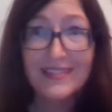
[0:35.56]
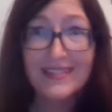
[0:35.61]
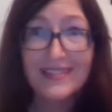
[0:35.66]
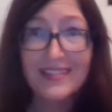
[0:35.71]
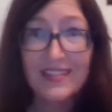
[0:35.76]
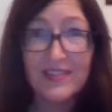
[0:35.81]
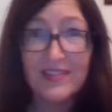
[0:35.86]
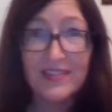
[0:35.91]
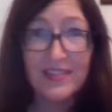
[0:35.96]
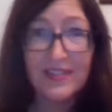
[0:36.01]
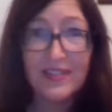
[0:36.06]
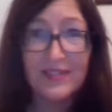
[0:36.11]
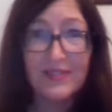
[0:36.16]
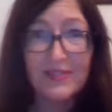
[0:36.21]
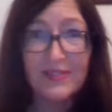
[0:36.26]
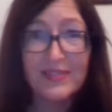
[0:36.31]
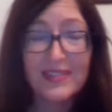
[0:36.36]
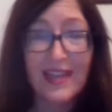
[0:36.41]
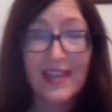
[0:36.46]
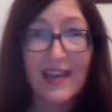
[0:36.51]

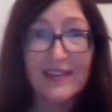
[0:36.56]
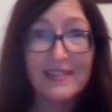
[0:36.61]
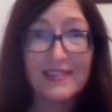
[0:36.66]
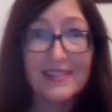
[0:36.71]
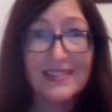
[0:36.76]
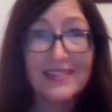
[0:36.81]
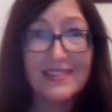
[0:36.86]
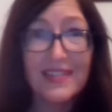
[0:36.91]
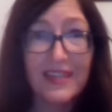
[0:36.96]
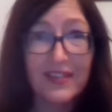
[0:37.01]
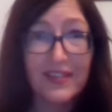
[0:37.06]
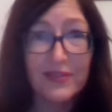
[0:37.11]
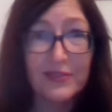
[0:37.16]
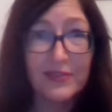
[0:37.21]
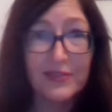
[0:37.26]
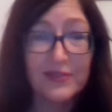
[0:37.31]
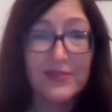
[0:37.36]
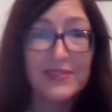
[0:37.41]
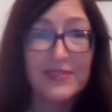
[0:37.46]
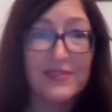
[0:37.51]
sigils and
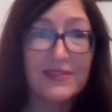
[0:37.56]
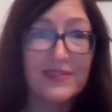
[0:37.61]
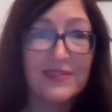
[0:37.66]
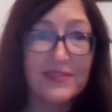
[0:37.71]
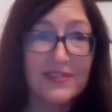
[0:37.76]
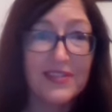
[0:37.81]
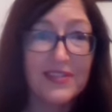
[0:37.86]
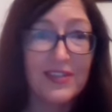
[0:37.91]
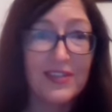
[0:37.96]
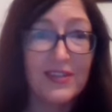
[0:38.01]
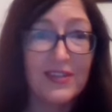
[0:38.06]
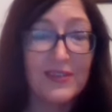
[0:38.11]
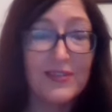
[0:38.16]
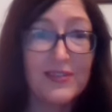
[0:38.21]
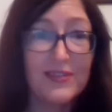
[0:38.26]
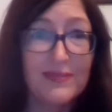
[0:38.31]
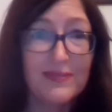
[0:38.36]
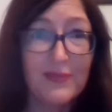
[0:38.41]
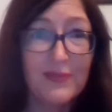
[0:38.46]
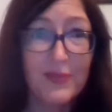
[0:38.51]
seals to
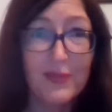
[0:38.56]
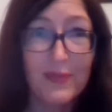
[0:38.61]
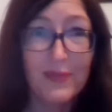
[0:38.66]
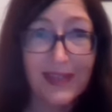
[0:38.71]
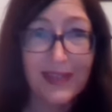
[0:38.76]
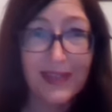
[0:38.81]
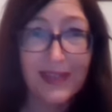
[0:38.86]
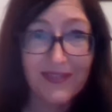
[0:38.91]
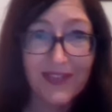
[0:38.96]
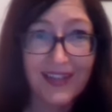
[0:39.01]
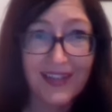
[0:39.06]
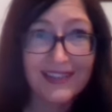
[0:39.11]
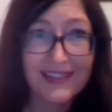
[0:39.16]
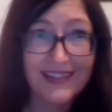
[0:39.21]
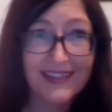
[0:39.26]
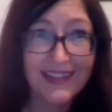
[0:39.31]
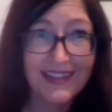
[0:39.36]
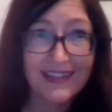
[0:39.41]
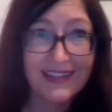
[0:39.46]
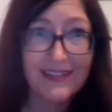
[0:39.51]
use for
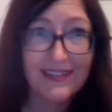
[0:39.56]
manifesting.